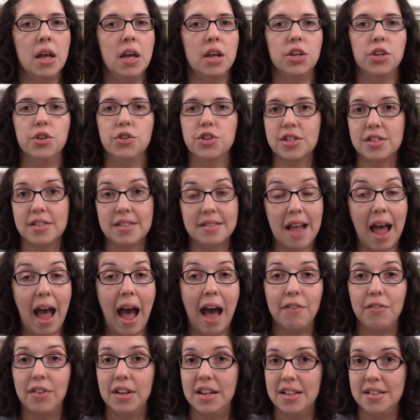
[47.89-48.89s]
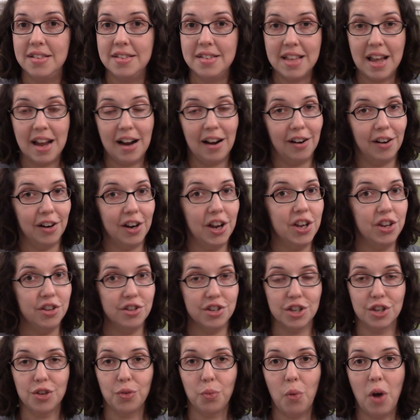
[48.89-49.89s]
You just have it, it's there, you
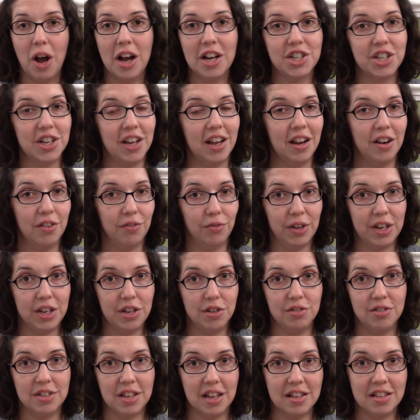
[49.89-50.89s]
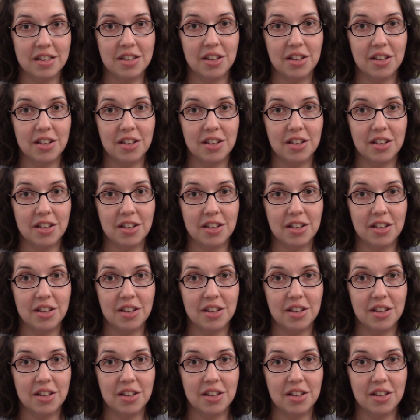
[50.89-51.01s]
just wash it and reuse it.